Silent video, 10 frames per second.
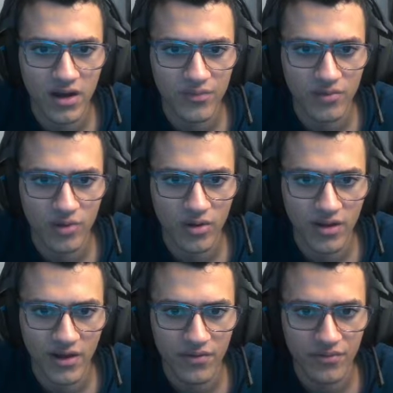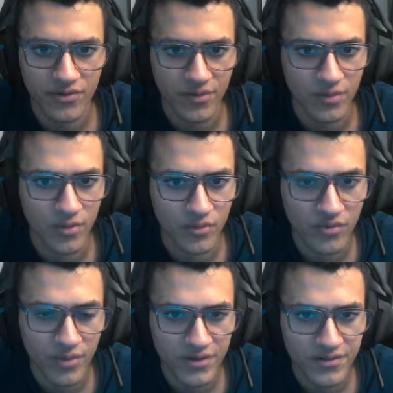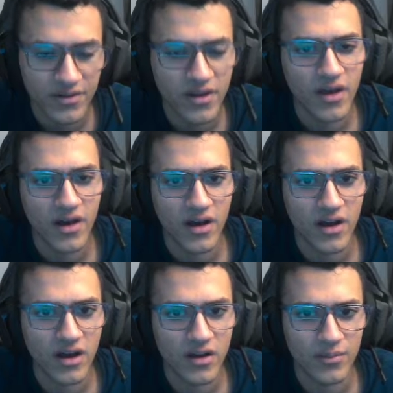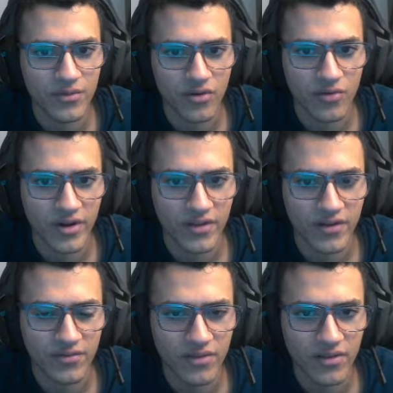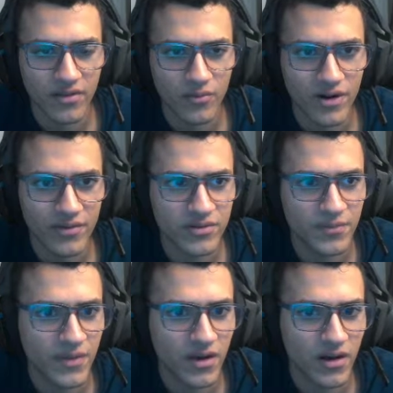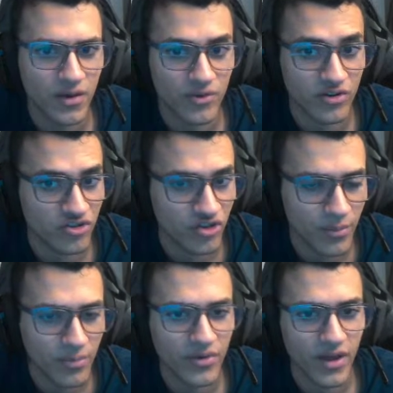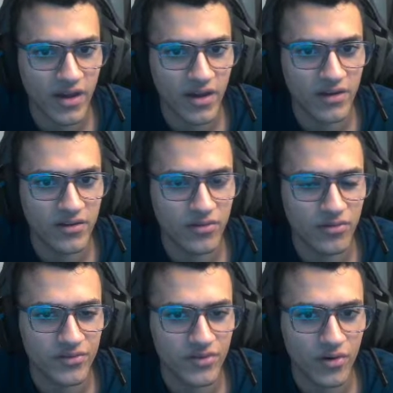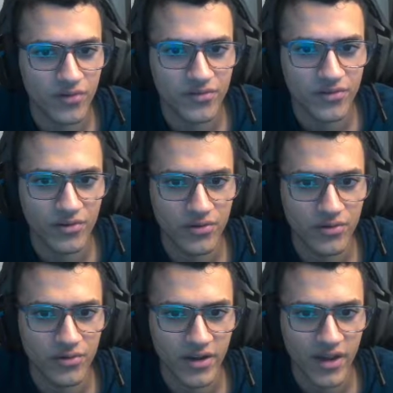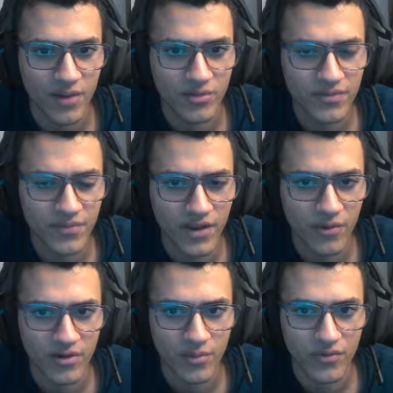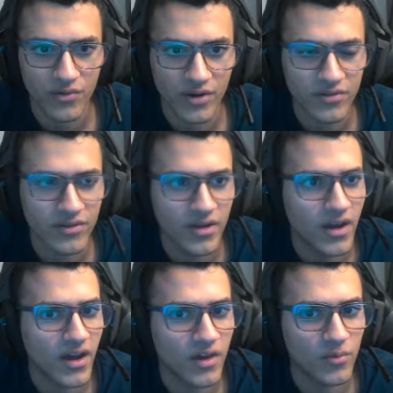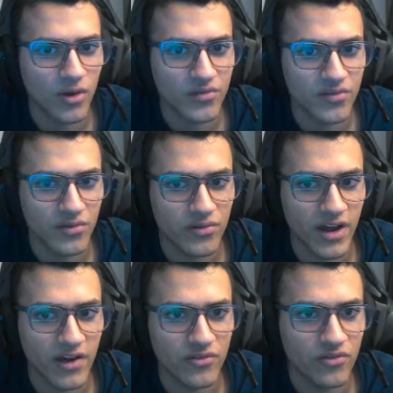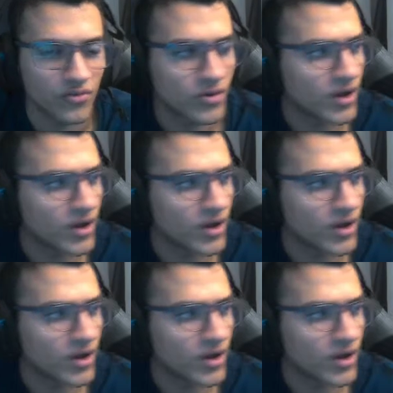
So we'll allow for simple movement. Go right, left, whatever. We can jump, and there's also a camera that we can move around. And we'll also learn how to